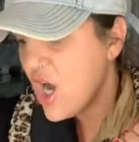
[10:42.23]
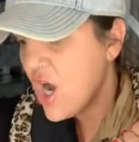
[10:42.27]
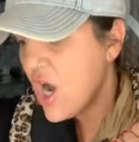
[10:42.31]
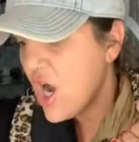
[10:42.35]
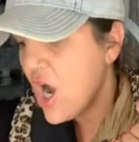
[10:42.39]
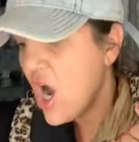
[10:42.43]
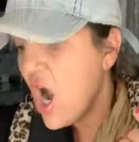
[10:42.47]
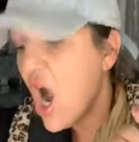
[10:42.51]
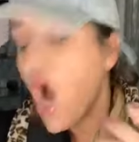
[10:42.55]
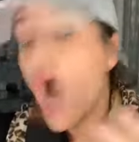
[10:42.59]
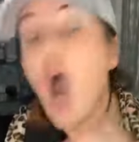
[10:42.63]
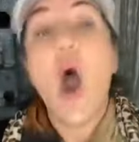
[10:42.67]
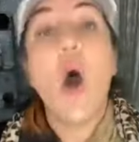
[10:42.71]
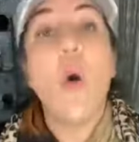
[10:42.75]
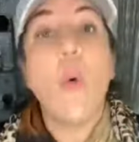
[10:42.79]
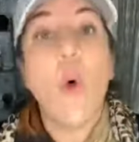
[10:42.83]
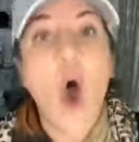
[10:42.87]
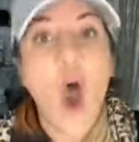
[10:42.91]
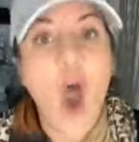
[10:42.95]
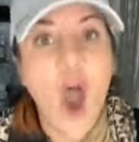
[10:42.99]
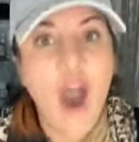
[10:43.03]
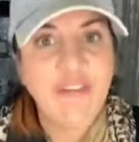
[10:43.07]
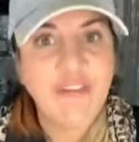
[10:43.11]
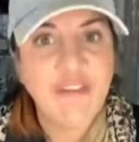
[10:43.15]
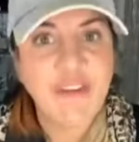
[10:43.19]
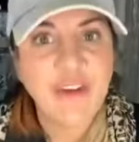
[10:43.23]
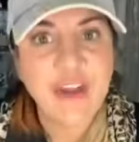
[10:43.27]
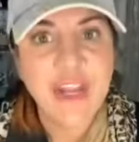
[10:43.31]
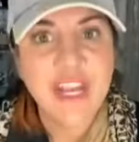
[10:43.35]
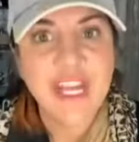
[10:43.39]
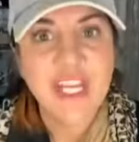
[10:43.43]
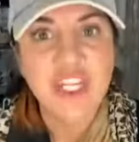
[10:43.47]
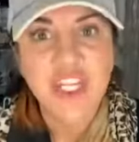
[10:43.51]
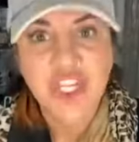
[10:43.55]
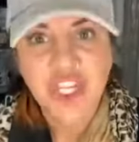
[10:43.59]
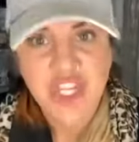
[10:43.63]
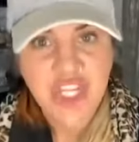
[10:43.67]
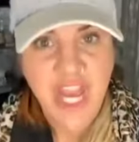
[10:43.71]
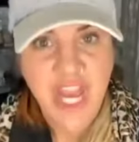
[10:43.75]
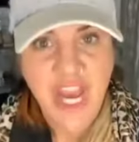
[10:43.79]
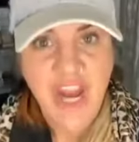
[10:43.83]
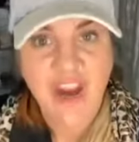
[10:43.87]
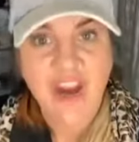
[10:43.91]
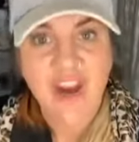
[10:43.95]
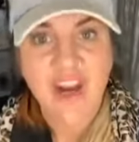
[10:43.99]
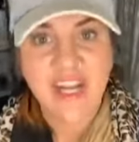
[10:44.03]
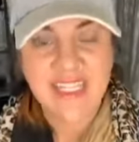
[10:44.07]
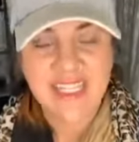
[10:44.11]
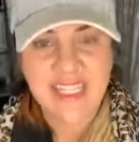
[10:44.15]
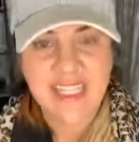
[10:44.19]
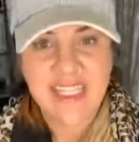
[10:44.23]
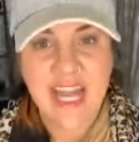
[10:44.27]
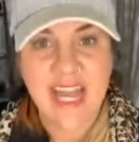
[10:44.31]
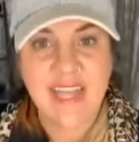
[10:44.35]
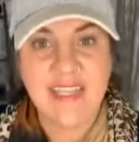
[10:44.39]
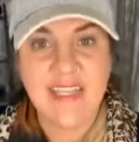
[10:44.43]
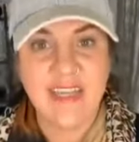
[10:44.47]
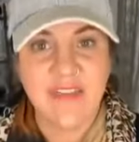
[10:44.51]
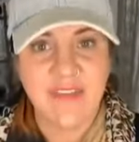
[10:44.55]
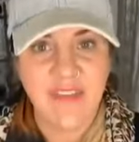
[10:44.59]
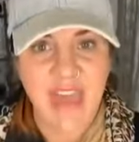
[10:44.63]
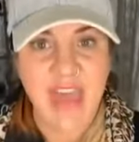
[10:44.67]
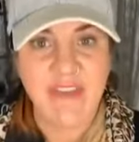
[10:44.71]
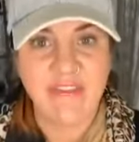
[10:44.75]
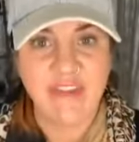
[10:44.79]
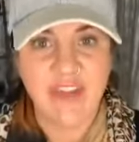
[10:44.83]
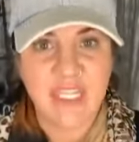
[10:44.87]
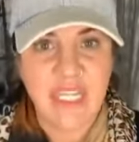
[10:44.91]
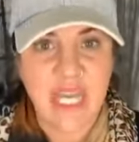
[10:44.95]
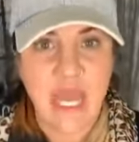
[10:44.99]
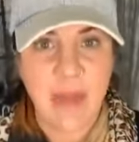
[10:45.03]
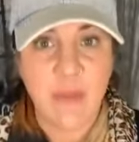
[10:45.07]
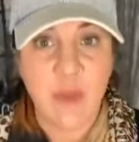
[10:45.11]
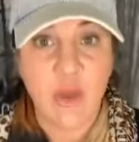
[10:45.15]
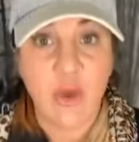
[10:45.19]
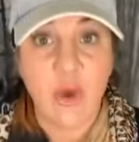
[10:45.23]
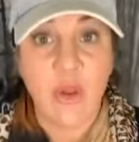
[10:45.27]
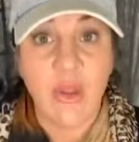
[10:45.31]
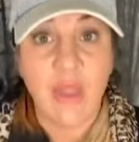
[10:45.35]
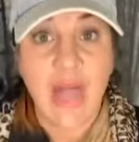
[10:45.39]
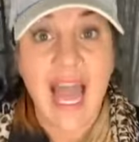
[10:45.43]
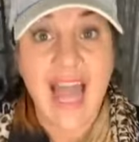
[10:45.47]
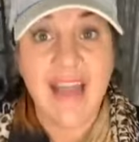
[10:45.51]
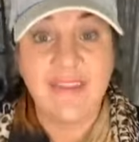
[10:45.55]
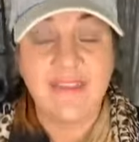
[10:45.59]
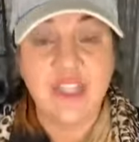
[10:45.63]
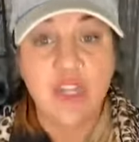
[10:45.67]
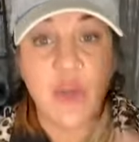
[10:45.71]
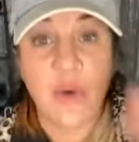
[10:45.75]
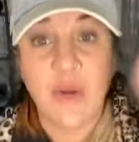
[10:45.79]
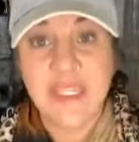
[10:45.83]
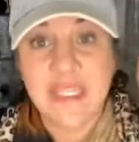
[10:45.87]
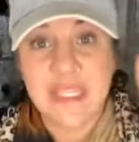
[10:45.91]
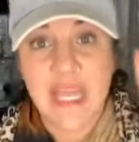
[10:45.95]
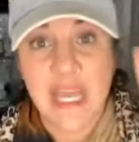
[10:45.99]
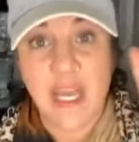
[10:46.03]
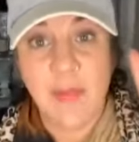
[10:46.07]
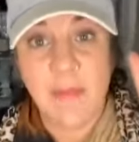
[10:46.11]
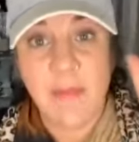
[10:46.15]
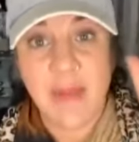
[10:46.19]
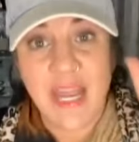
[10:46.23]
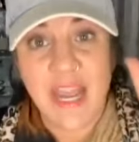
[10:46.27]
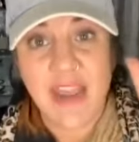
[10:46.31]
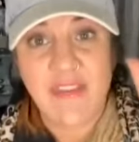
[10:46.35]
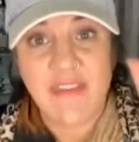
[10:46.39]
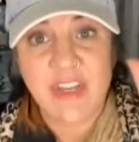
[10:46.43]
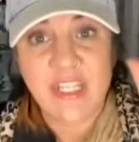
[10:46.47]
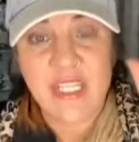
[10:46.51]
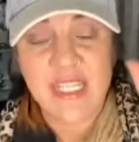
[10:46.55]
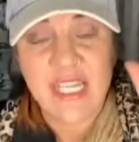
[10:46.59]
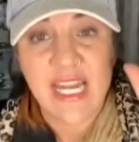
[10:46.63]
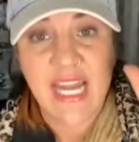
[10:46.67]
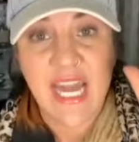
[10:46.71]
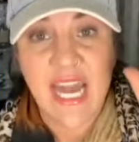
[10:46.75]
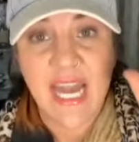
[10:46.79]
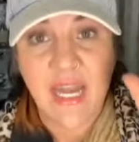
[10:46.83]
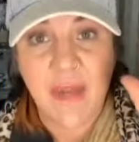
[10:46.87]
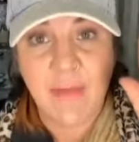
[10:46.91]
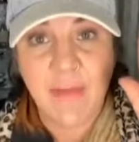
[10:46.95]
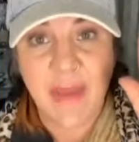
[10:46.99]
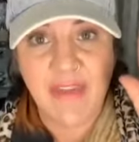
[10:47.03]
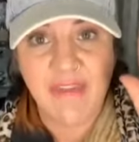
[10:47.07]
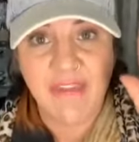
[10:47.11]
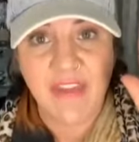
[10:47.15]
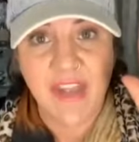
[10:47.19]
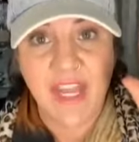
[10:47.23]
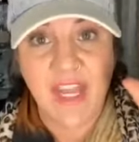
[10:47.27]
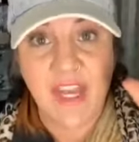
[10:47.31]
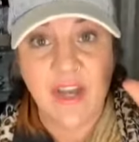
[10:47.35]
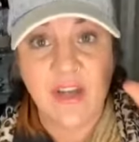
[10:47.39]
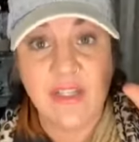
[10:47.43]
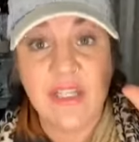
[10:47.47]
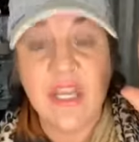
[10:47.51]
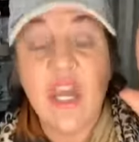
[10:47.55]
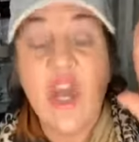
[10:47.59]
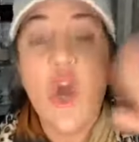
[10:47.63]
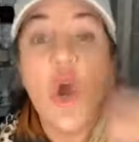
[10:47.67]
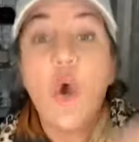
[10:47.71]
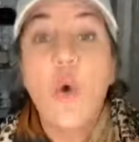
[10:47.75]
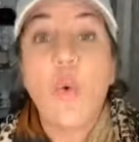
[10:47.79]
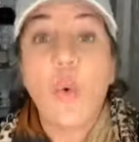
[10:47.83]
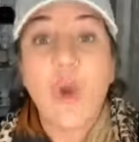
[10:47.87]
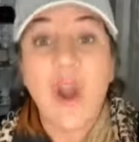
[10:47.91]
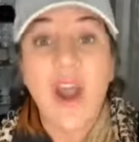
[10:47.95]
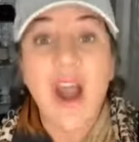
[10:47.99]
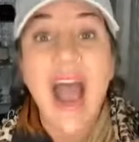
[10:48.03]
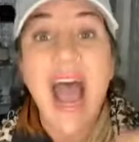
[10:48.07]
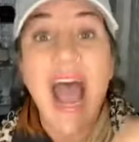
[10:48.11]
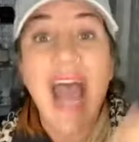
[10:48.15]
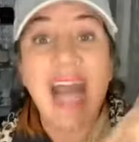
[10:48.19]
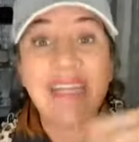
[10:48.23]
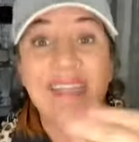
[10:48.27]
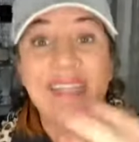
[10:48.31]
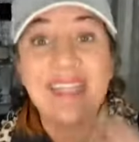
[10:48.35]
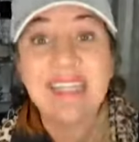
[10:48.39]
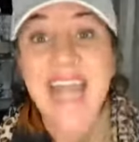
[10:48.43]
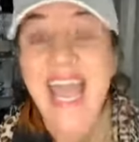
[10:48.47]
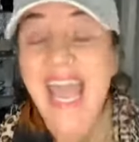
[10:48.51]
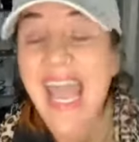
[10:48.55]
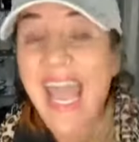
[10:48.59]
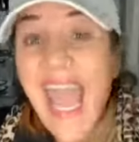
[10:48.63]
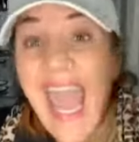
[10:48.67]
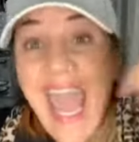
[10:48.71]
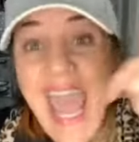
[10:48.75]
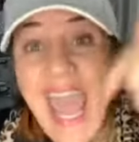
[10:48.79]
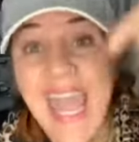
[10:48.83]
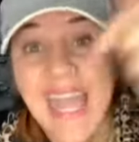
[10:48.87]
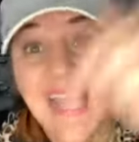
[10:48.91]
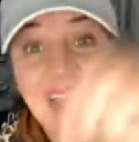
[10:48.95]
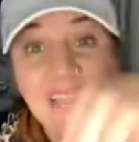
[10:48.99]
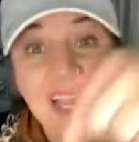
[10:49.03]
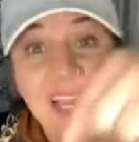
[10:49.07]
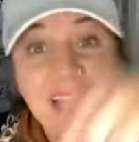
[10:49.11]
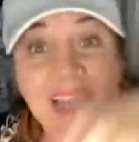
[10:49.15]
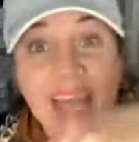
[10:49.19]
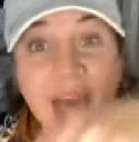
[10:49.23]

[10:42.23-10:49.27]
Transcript: Oh, offering a share incentive every time you go live. So has anybody ever seen any of my videos where I say, hey, click that